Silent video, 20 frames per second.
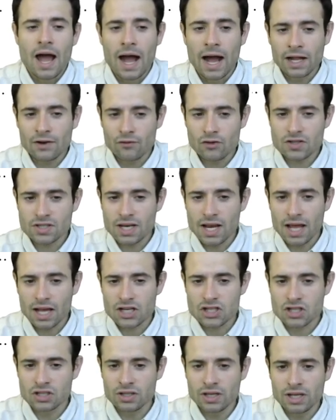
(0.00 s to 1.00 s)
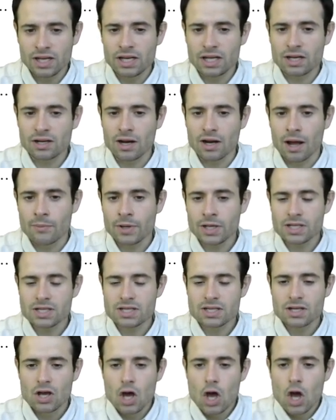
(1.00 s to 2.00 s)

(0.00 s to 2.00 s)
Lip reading: Adverse selection in economics